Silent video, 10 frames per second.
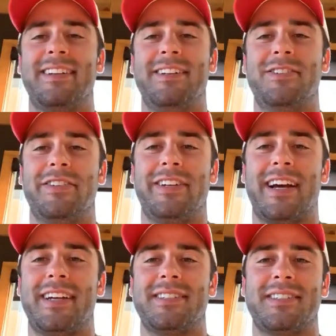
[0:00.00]
usually
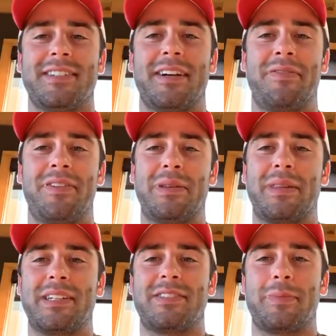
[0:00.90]
has a few
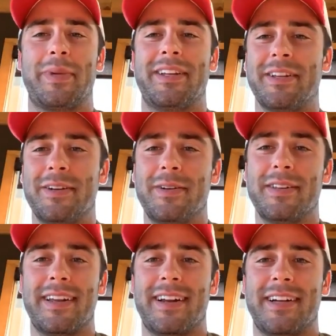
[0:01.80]
things for me to do, and
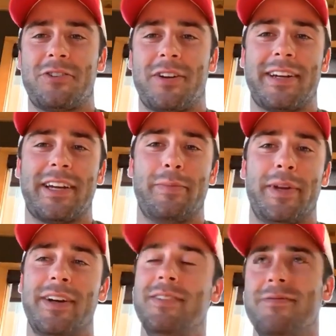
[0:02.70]
then I try and get them
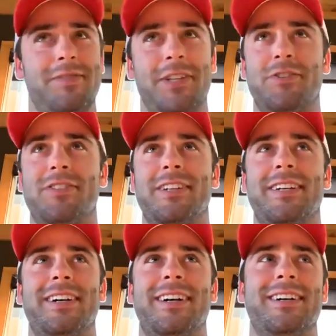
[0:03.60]
done.
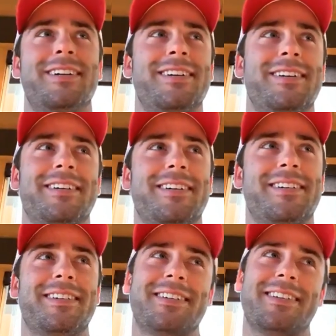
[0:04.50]
Usually,
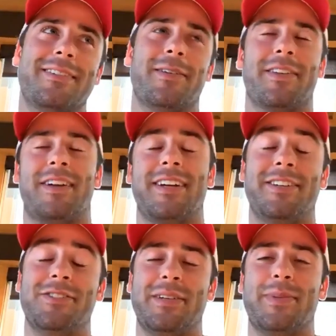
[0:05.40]
well, not
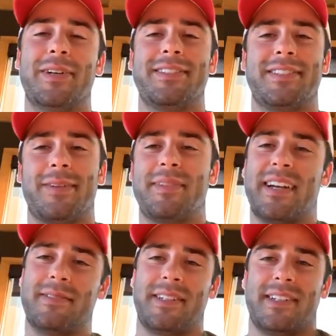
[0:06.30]
usually, but
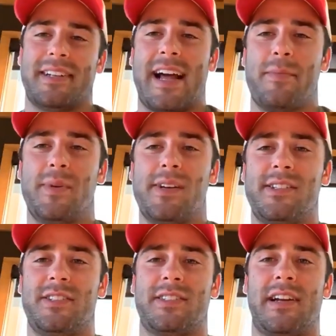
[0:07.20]
sometimes it doesn't happen, and
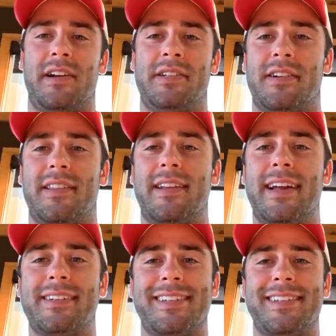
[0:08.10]
it just carries on to the
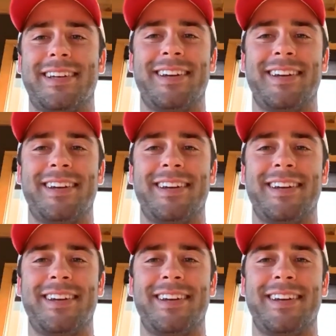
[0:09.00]
next day.